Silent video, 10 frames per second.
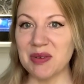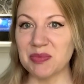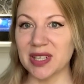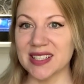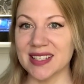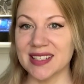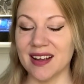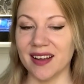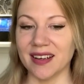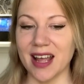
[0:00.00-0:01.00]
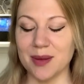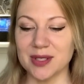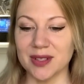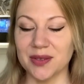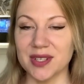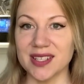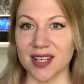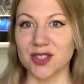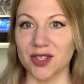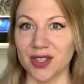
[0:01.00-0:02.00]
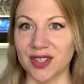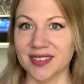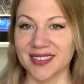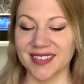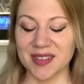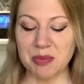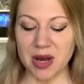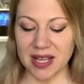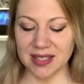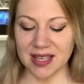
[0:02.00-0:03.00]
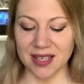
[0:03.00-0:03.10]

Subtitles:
because it's not an absolute essential, but I